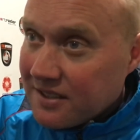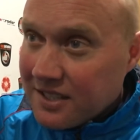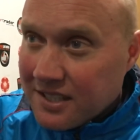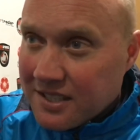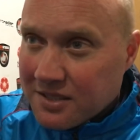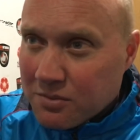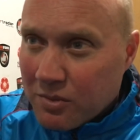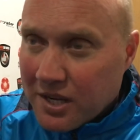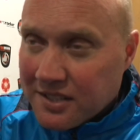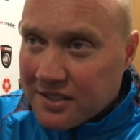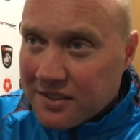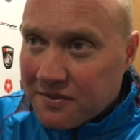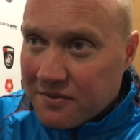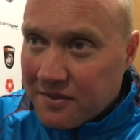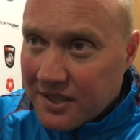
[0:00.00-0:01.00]
I think it's
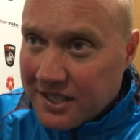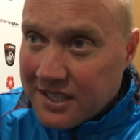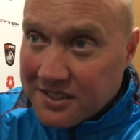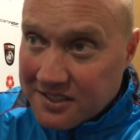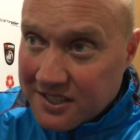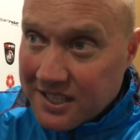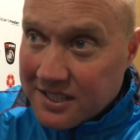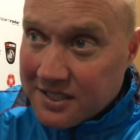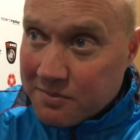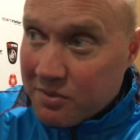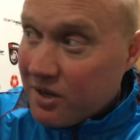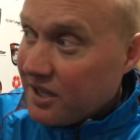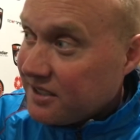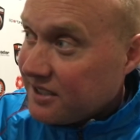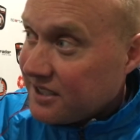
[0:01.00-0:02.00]
1 defeat in 6
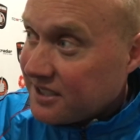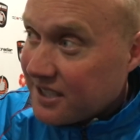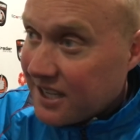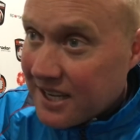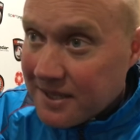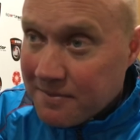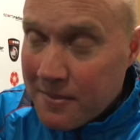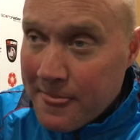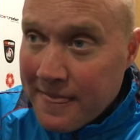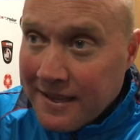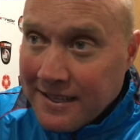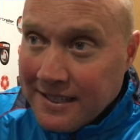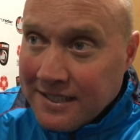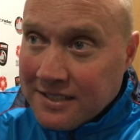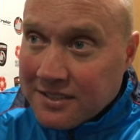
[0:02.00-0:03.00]
prior to this game.
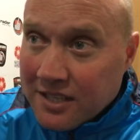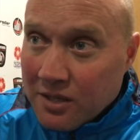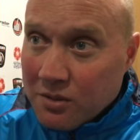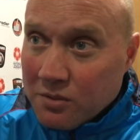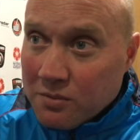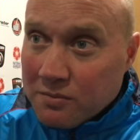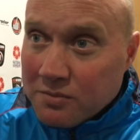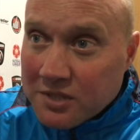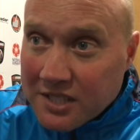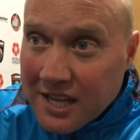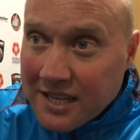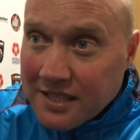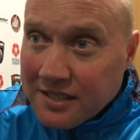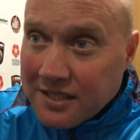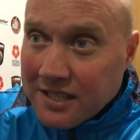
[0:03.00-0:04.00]
So
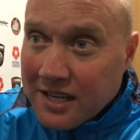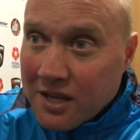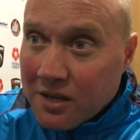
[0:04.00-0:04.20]
today,